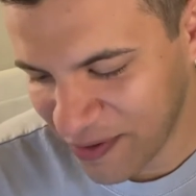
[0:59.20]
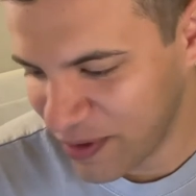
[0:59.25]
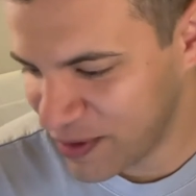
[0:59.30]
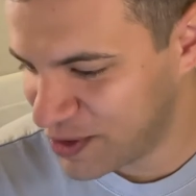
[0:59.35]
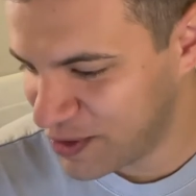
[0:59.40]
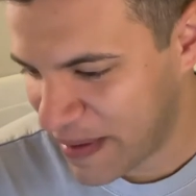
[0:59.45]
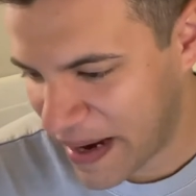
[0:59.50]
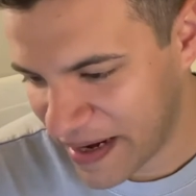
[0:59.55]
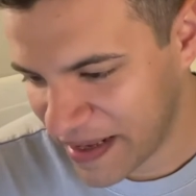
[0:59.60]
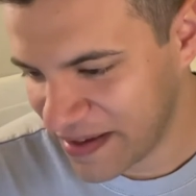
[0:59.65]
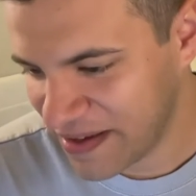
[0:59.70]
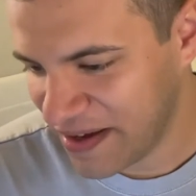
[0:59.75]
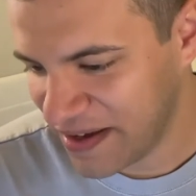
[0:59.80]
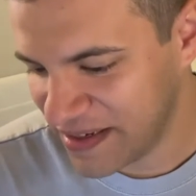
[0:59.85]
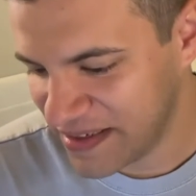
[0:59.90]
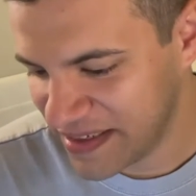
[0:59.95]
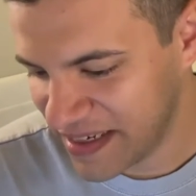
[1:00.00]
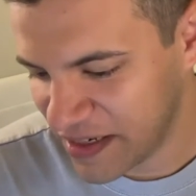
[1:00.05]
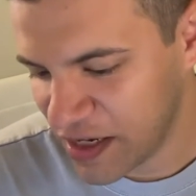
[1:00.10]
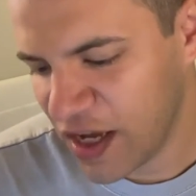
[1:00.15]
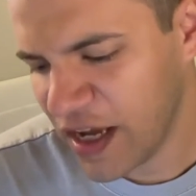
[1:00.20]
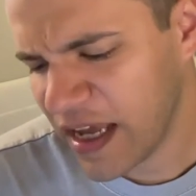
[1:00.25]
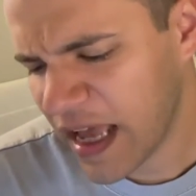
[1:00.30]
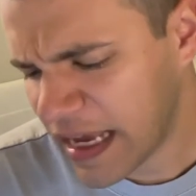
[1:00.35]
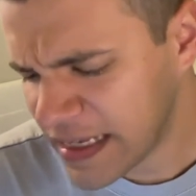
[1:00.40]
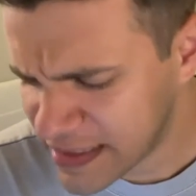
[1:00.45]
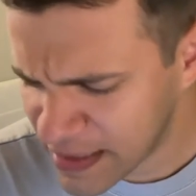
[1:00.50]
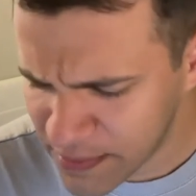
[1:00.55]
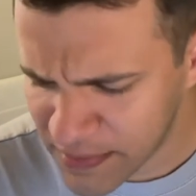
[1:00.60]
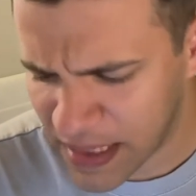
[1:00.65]
or dramatic content. I,
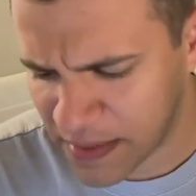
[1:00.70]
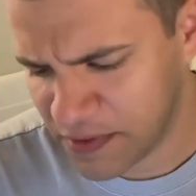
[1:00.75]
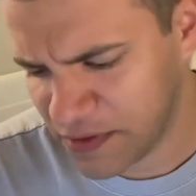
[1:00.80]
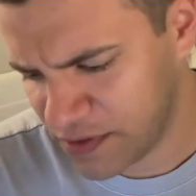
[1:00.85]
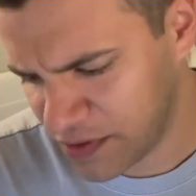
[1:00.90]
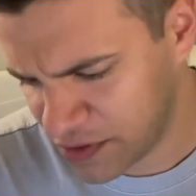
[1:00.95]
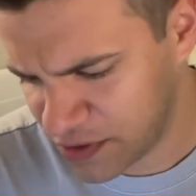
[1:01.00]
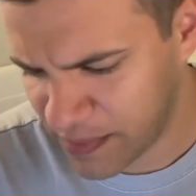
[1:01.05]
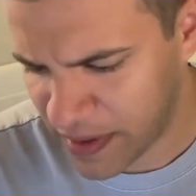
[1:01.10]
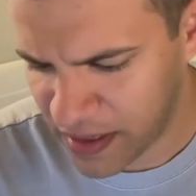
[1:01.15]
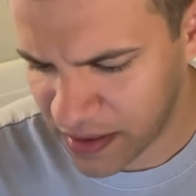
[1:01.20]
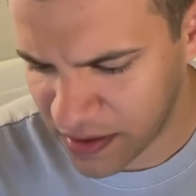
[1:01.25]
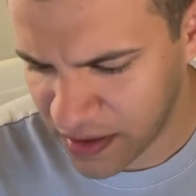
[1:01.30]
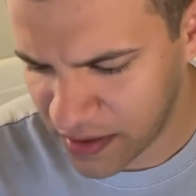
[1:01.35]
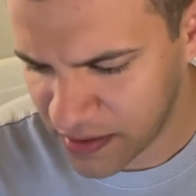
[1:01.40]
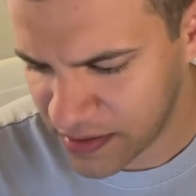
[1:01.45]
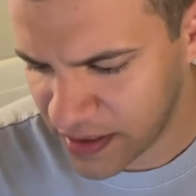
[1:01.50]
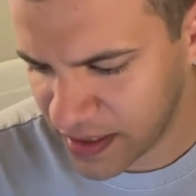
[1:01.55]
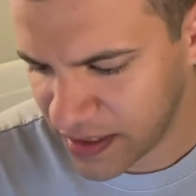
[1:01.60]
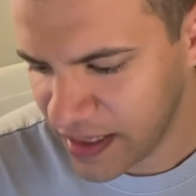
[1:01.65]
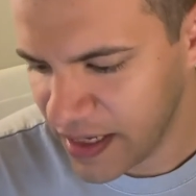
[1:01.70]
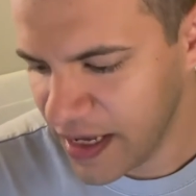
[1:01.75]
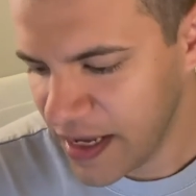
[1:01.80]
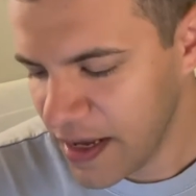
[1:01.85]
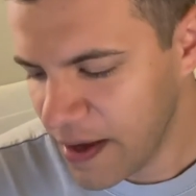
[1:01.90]
I sometimes there's dramatic content,